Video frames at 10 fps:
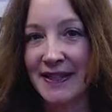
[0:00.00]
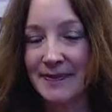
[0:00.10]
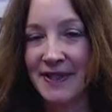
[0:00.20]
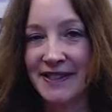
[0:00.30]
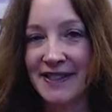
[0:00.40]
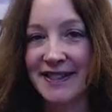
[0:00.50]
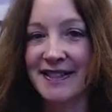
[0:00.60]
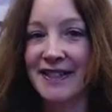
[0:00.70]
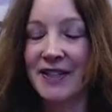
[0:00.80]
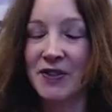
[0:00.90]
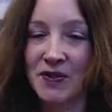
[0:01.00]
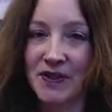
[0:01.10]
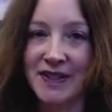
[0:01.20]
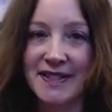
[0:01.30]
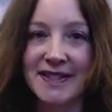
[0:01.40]
projects in our
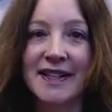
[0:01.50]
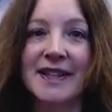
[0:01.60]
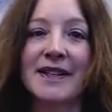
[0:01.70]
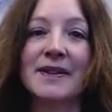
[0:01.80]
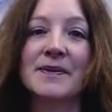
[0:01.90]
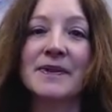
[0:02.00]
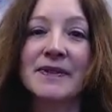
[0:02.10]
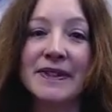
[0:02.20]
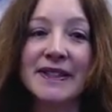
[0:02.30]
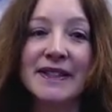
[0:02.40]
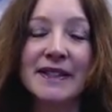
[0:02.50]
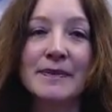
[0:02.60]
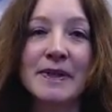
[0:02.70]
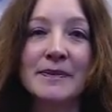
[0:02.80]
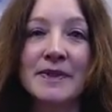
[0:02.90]
course, we're really going to
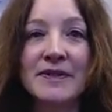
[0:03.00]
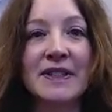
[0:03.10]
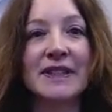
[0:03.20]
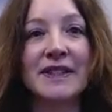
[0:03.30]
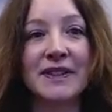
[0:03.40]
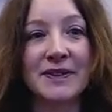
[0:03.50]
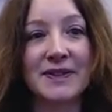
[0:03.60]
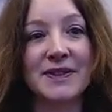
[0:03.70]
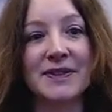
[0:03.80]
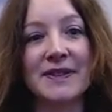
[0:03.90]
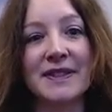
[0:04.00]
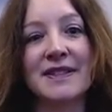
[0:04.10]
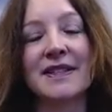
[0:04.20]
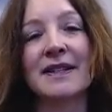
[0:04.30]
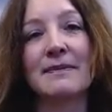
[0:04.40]
be moving you towards
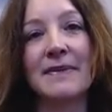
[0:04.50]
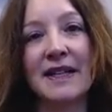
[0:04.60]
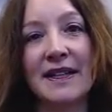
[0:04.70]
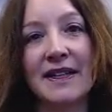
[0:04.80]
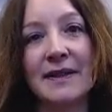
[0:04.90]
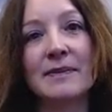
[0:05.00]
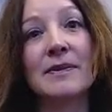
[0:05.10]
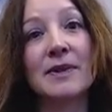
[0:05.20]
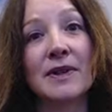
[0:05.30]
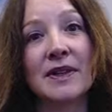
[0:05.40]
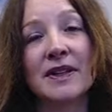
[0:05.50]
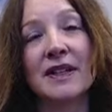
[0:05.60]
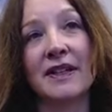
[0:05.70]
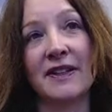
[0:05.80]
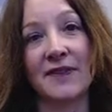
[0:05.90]
making more
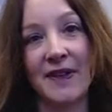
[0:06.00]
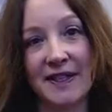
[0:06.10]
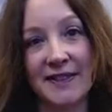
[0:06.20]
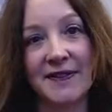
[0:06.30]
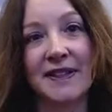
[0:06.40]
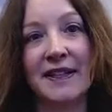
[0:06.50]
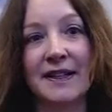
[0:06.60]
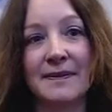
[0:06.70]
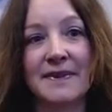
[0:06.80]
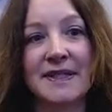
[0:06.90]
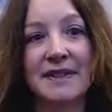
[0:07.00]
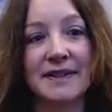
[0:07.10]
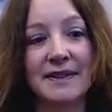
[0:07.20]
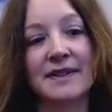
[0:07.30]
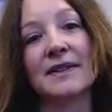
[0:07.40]
effective claims,
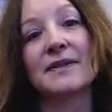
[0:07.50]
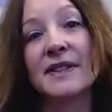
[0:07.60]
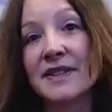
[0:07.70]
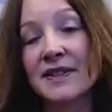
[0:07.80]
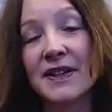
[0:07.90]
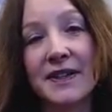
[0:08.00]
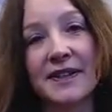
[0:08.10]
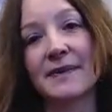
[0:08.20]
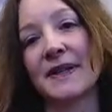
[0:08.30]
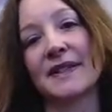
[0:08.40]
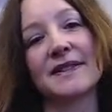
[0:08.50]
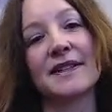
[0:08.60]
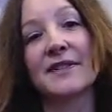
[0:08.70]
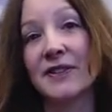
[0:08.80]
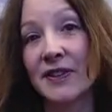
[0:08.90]
original arguments
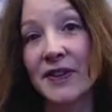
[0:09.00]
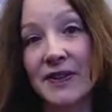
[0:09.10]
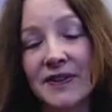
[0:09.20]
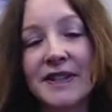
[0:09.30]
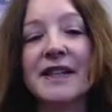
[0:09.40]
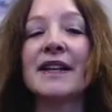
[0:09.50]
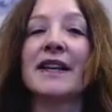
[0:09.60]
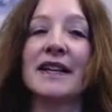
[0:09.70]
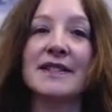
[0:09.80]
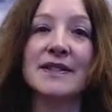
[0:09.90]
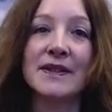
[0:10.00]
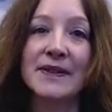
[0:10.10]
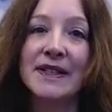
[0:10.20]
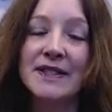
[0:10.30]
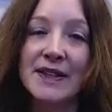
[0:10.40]
of your own. And so I want
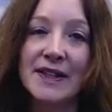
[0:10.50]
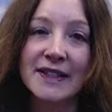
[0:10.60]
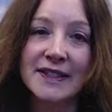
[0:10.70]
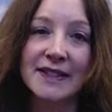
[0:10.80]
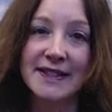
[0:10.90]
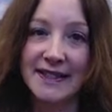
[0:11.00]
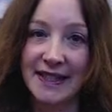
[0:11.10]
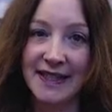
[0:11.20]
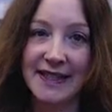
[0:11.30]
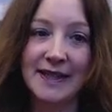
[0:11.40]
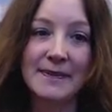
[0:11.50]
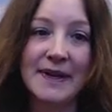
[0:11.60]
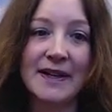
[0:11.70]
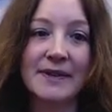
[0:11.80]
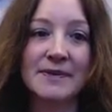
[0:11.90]
to talk today
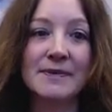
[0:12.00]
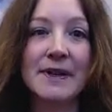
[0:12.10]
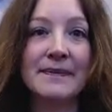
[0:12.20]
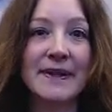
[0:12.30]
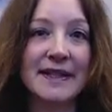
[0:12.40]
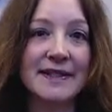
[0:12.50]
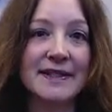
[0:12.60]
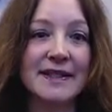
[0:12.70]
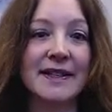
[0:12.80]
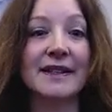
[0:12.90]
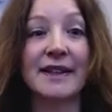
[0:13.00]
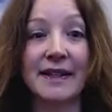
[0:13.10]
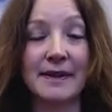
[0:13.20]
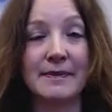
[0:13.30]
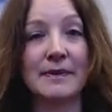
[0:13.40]
about what makes a
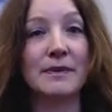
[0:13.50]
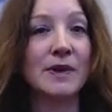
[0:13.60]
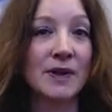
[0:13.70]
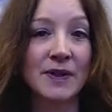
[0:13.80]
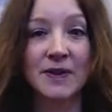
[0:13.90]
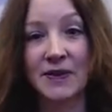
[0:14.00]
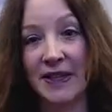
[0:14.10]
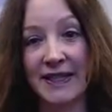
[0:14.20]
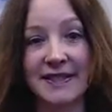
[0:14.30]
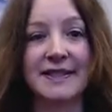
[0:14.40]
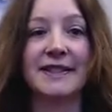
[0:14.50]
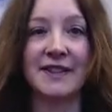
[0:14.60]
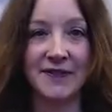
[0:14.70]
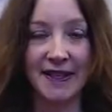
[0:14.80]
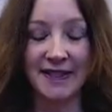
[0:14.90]
claim more or less
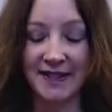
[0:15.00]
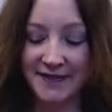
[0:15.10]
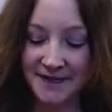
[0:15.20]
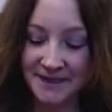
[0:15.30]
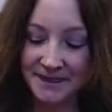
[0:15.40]
effective.